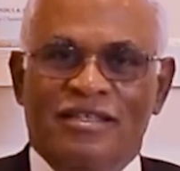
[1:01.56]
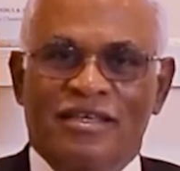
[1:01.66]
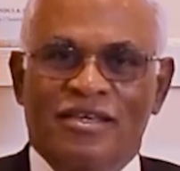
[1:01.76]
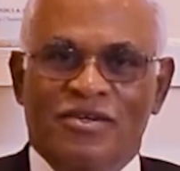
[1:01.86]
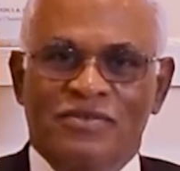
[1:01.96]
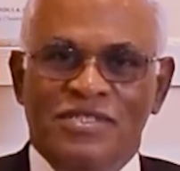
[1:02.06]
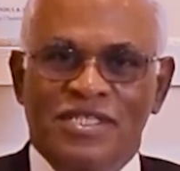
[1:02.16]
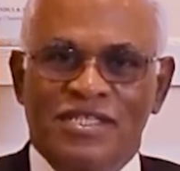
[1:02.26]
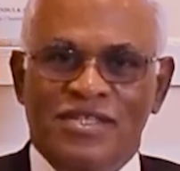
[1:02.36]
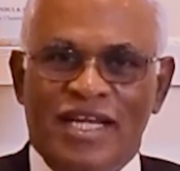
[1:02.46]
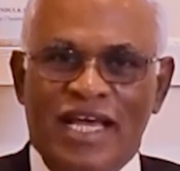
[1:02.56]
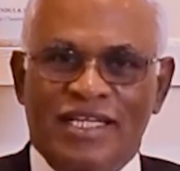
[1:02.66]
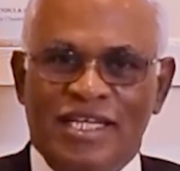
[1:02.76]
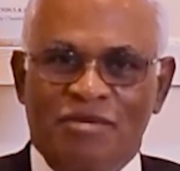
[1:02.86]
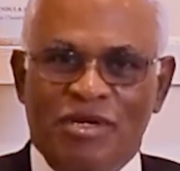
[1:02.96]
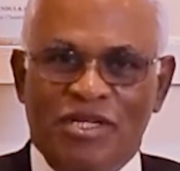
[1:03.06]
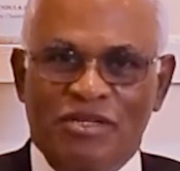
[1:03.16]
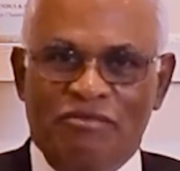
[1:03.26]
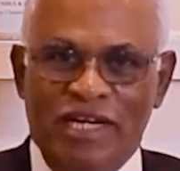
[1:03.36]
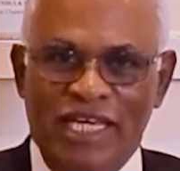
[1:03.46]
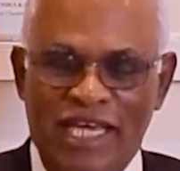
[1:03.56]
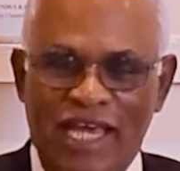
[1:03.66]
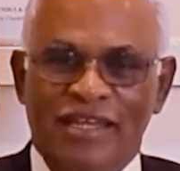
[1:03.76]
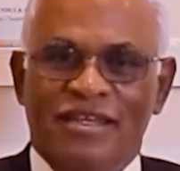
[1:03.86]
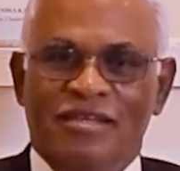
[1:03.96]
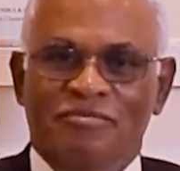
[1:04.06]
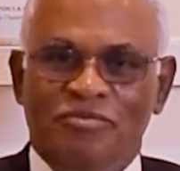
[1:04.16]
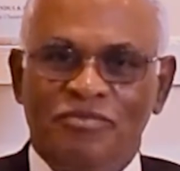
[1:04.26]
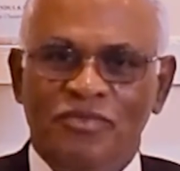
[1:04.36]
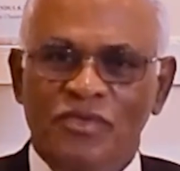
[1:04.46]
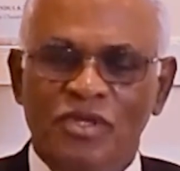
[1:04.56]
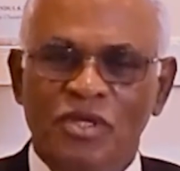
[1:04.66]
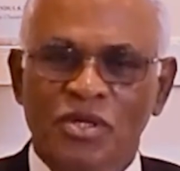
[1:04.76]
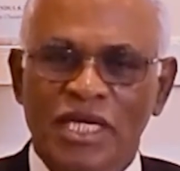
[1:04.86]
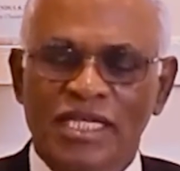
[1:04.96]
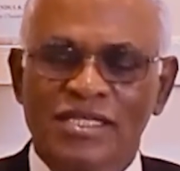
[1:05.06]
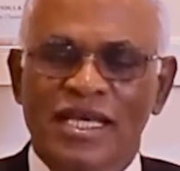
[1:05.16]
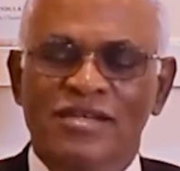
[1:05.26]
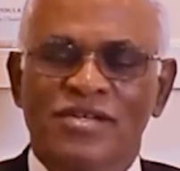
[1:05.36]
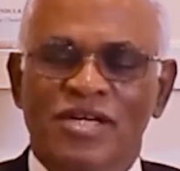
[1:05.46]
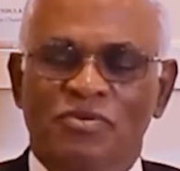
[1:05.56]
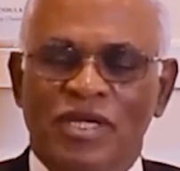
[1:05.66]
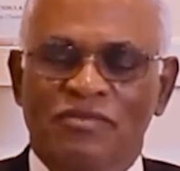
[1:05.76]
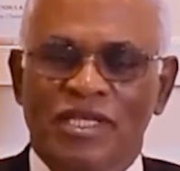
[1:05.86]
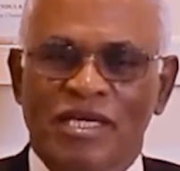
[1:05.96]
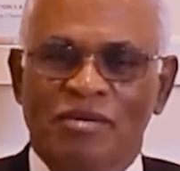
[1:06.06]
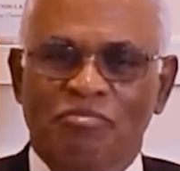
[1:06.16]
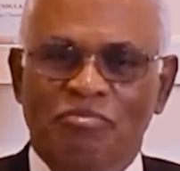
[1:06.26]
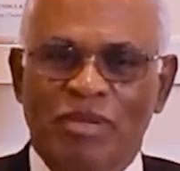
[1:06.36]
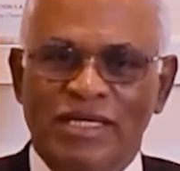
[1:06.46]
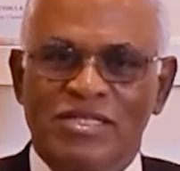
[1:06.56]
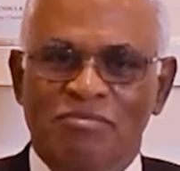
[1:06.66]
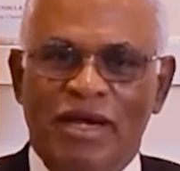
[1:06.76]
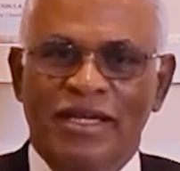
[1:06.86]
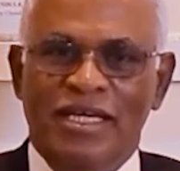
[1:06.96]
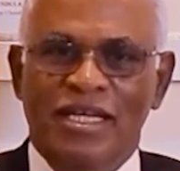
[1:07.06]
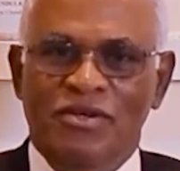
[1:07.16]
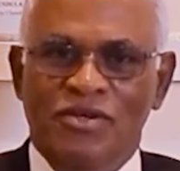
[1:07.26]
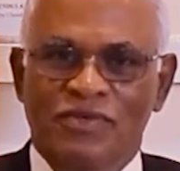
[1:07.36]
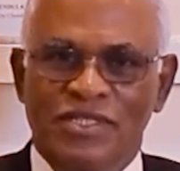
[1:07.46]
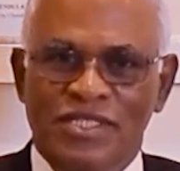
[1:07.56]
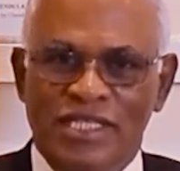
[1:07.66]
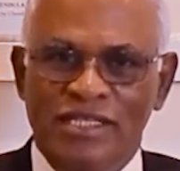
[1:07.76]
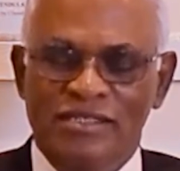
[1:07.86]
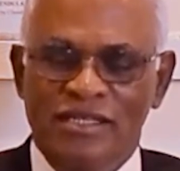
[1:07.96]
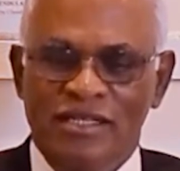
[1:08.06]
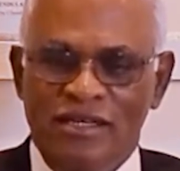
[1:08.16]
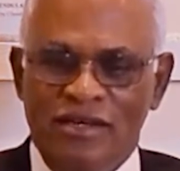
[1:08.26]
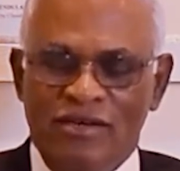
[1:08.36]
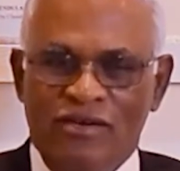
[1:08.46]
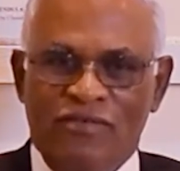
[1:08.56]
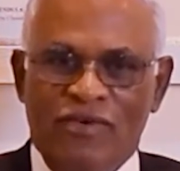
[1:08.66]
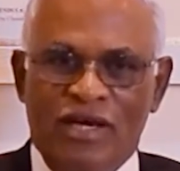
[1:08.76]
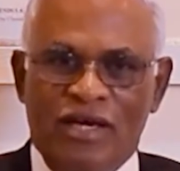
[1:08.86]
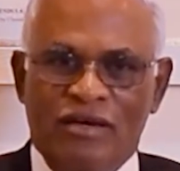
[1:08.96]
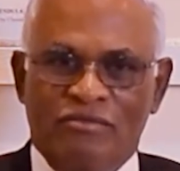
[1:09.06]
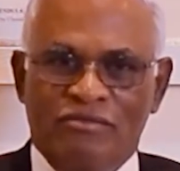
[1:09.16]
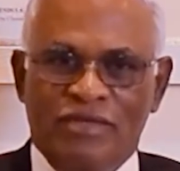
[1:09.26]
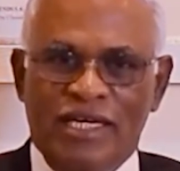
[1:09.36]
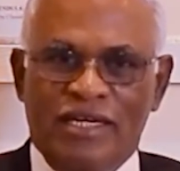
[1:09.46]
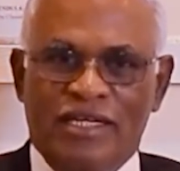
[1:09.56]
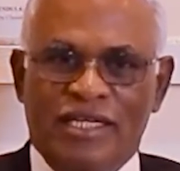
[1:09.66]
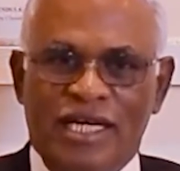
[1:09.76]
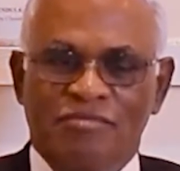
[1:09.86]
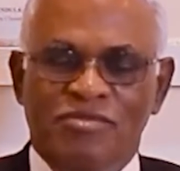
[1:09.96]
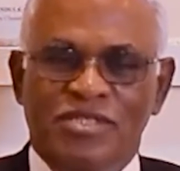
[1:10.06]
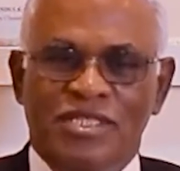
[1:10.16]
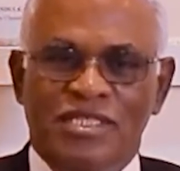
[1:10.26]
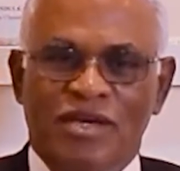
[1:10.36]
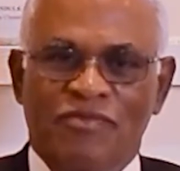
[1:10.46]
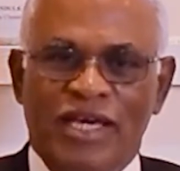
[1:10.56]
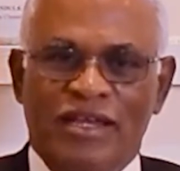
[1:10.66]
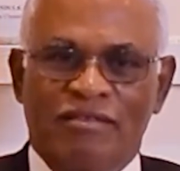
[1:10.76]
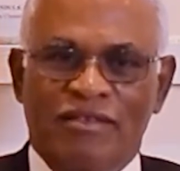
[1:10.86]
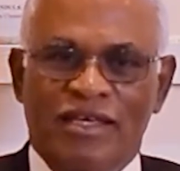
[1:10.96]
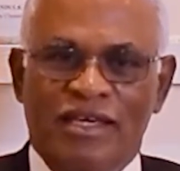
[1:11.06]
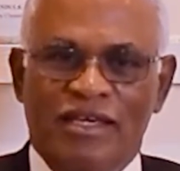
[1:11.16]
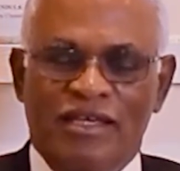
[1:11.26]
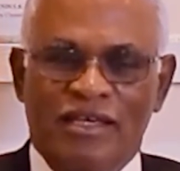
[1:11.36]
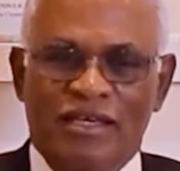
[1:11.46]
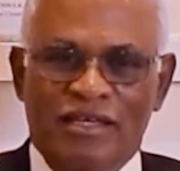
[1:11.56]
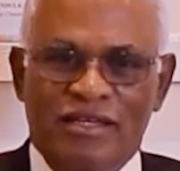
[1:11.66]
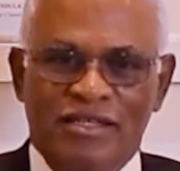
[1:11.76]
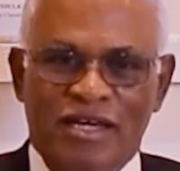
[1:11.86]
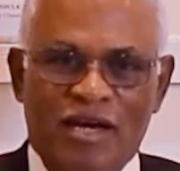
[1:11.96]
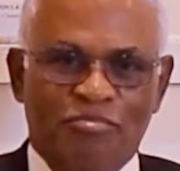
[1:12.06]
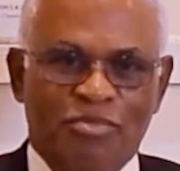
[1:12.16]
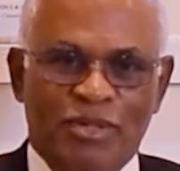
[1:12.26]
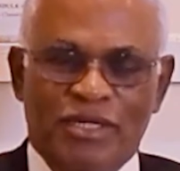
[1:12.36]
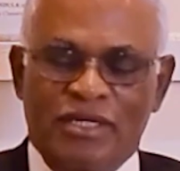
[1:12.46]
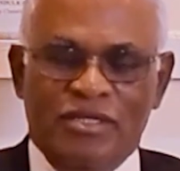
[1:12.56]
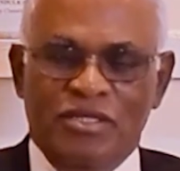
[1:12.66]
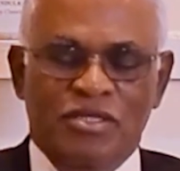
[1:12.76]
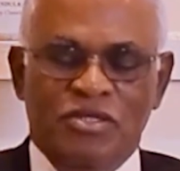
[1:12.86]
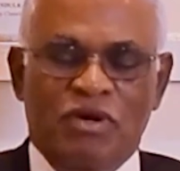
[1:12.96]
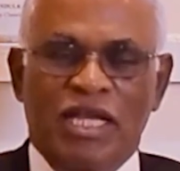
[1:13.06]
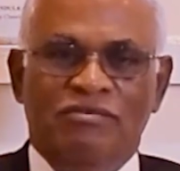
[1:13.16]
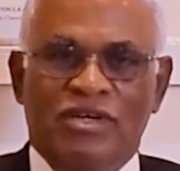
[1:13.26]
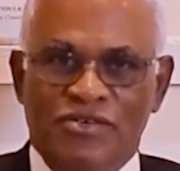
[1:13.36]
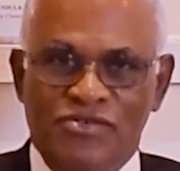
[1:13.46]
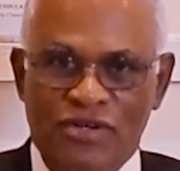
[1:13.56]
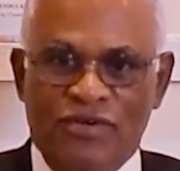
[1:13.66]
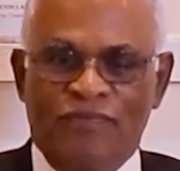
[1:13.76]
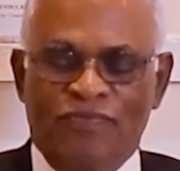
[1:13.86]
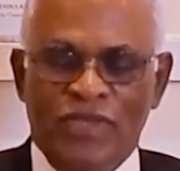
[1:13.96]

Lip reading: the university is ranked number 28. It's considered one of the best medical universities, where it comes somewhere in the top 12 or so.